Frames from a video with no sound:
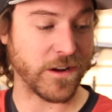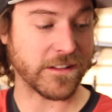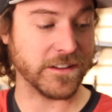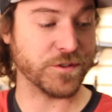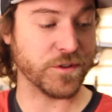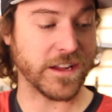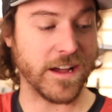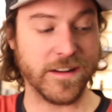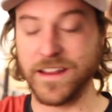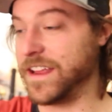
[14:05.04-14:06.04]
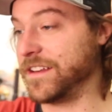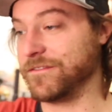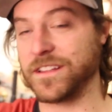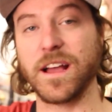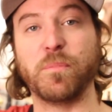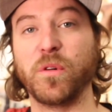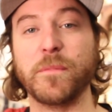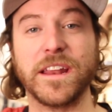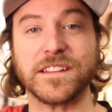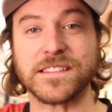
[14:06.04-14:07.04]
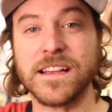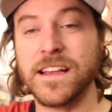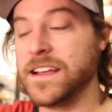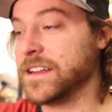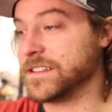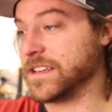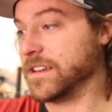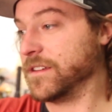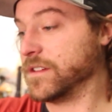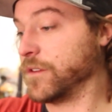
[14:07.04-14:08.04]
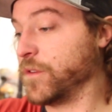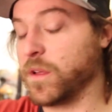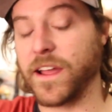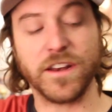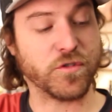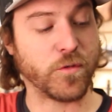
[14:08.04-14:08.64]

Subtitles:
directly to a gun in a couple of minutes to fill a gun